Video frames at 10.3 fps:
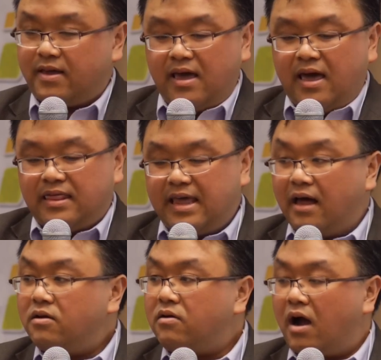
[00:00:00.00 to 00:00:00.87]
think the
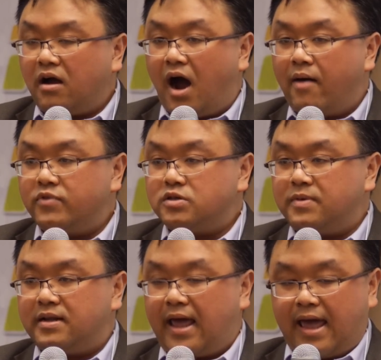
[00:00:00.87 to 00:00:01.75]
other
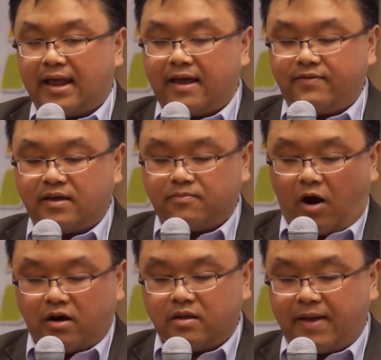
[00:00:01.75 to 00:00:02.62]
accomplishment, and I think
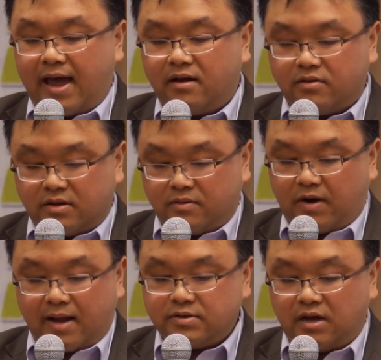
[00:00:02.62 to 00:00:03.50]
part of the panel could
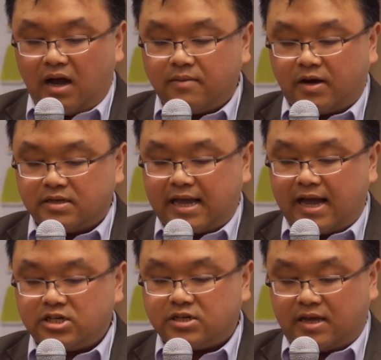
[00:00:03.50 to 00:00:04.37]
perhaps talk about, is
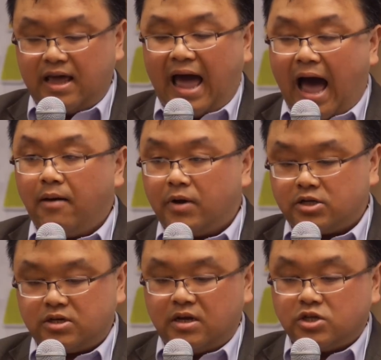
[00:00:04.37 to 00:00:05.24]
actually how
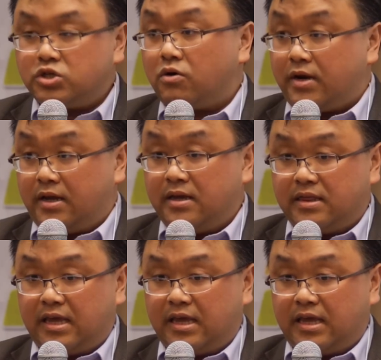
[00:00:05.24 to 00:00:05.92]
much Surrey,